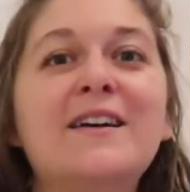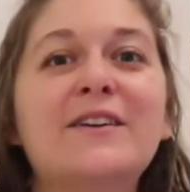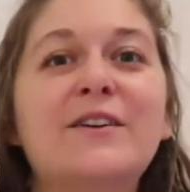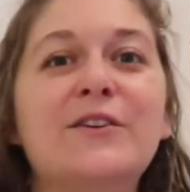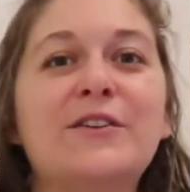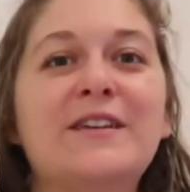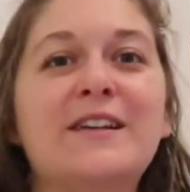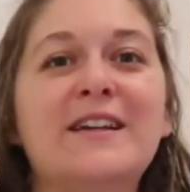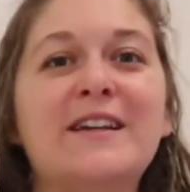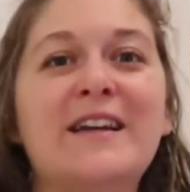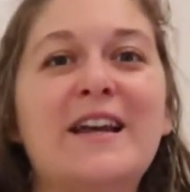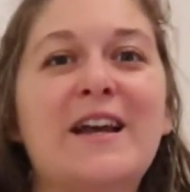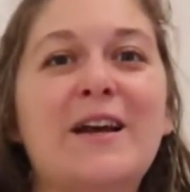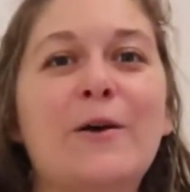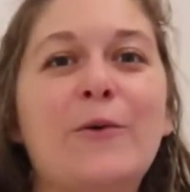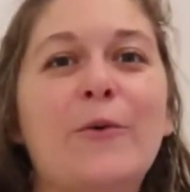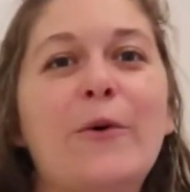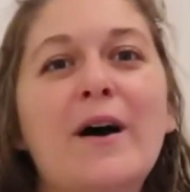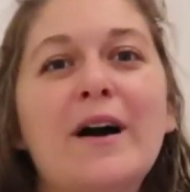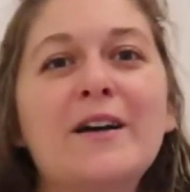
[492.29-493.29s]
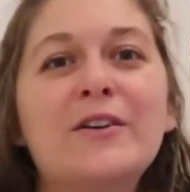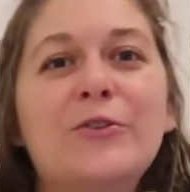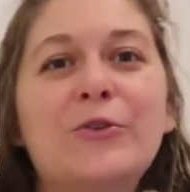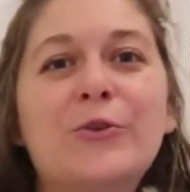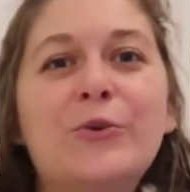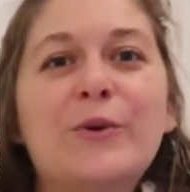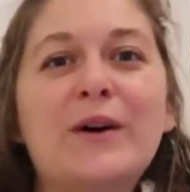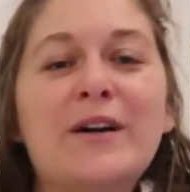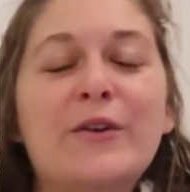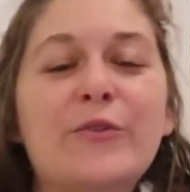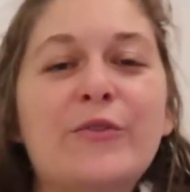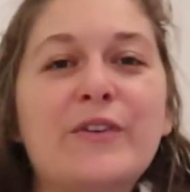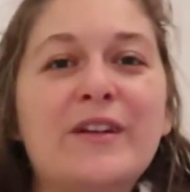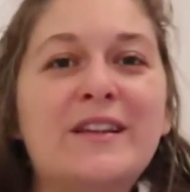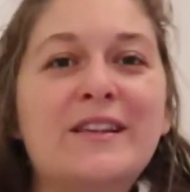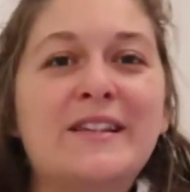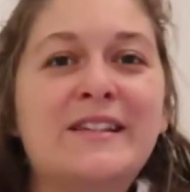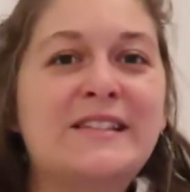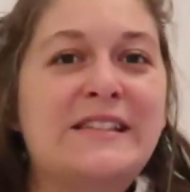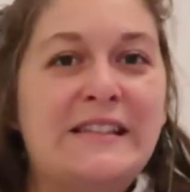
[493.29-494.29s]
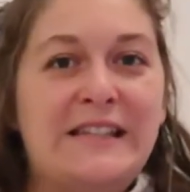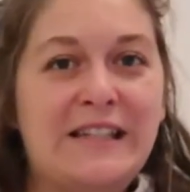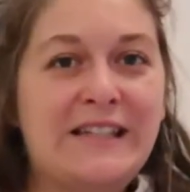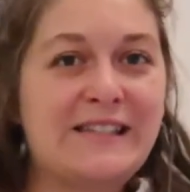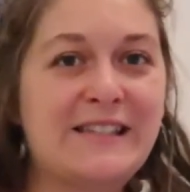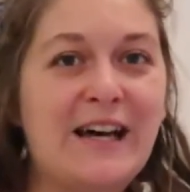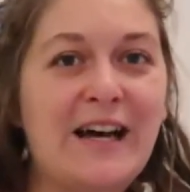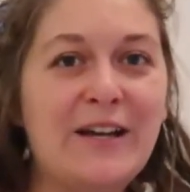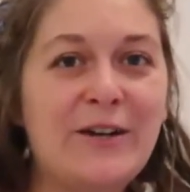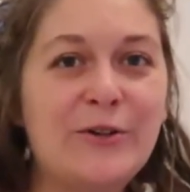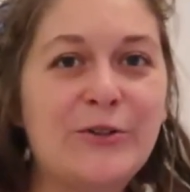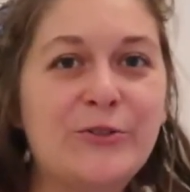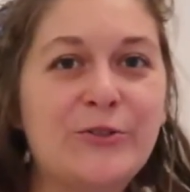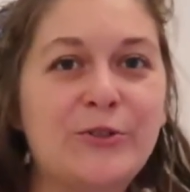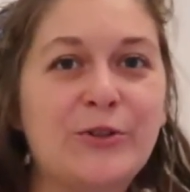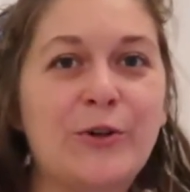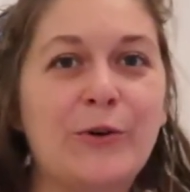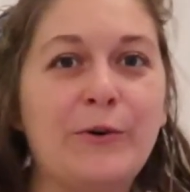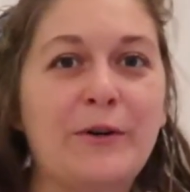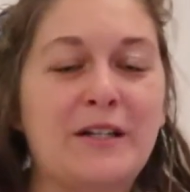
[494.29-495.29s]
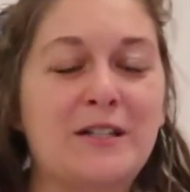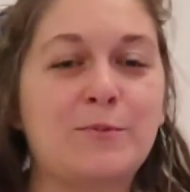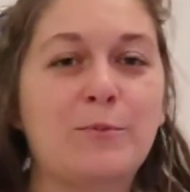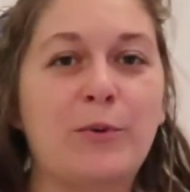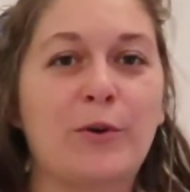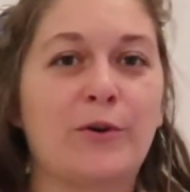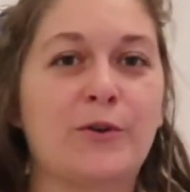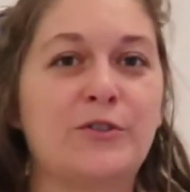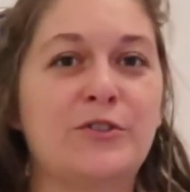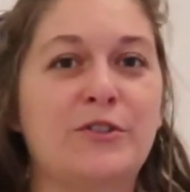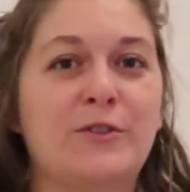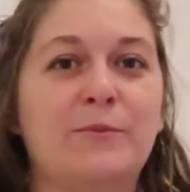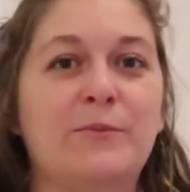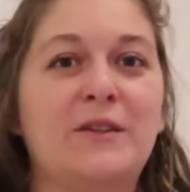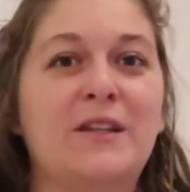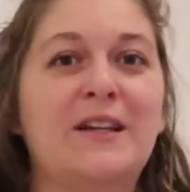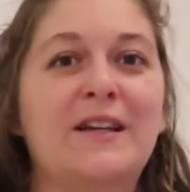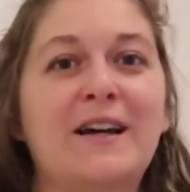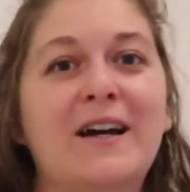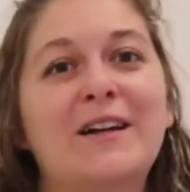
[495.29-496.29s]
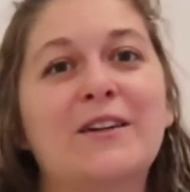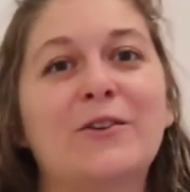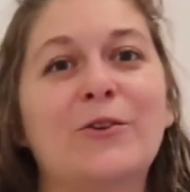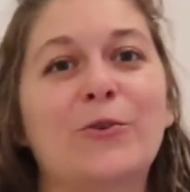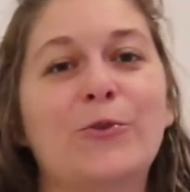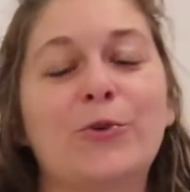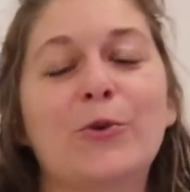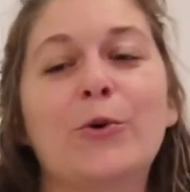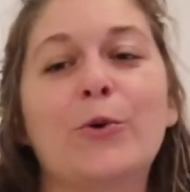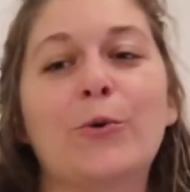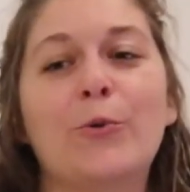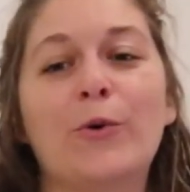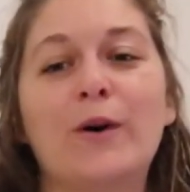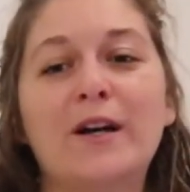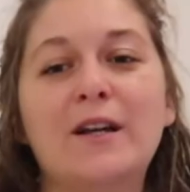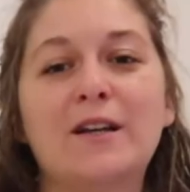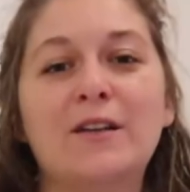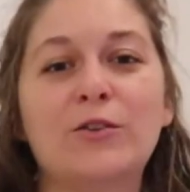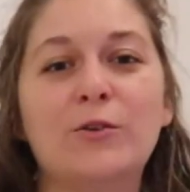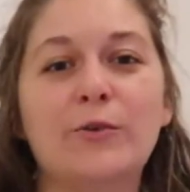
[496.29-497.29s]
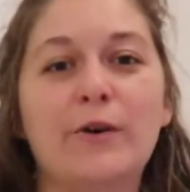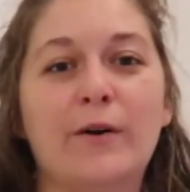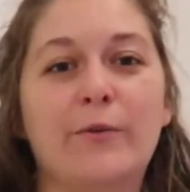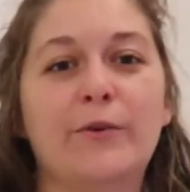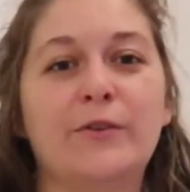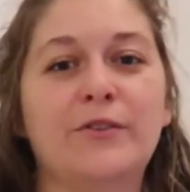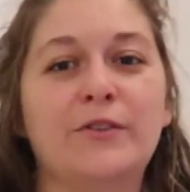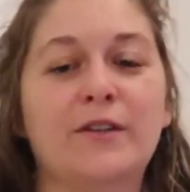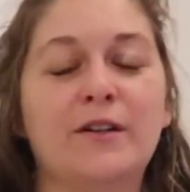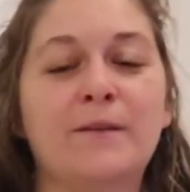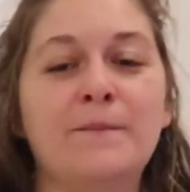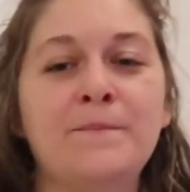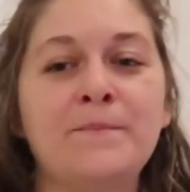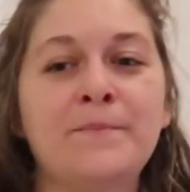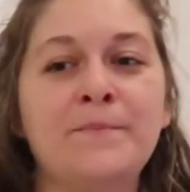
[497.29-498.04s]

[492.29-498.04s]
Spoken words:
You're thinking, why do I feel this desire to go explore something I don't know? Why do I want to